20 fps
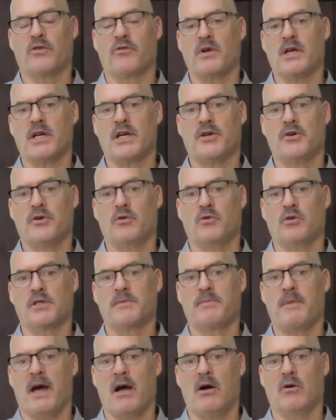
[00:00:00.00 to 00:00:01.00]
300
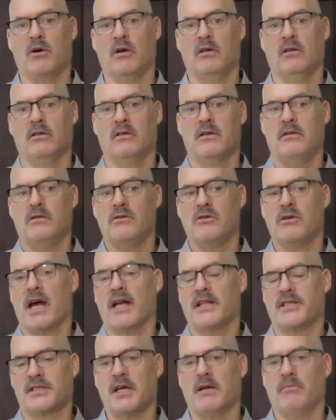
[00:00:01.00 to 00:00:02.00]
horsepower, you
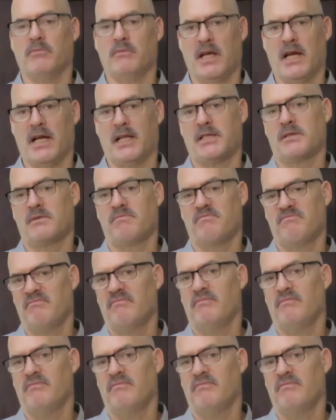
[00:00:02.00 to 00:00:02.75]
got something that's,